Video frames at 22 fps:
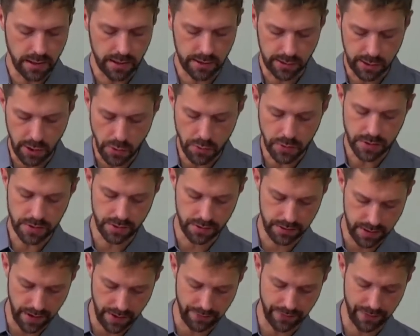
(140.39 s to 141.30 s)
closer
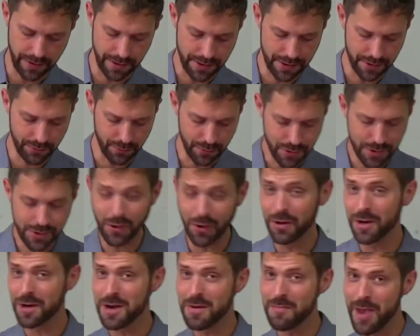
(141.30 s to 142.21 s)
definition, we're
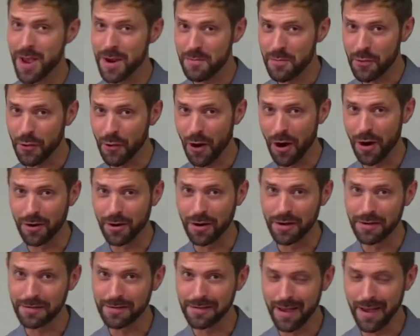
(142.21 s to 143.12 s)
starting to make
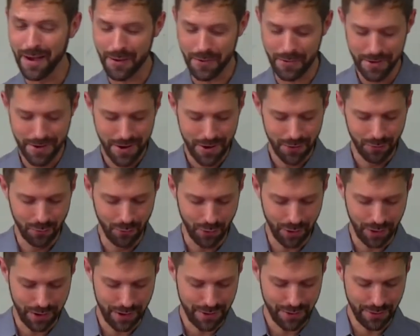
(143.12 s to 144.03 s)
progress now,
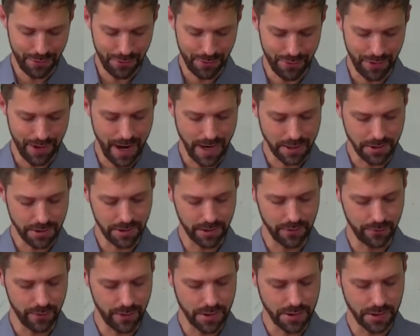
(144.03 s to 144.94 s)
working through and actually
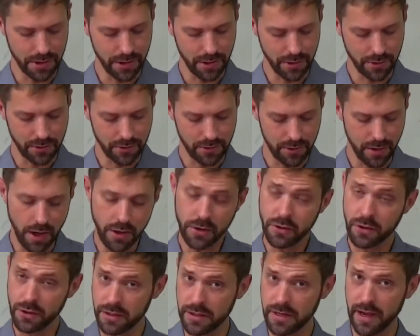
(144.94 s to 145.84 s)
reaching a
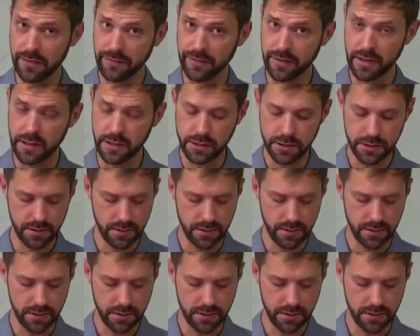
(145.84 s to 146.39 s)
good definition,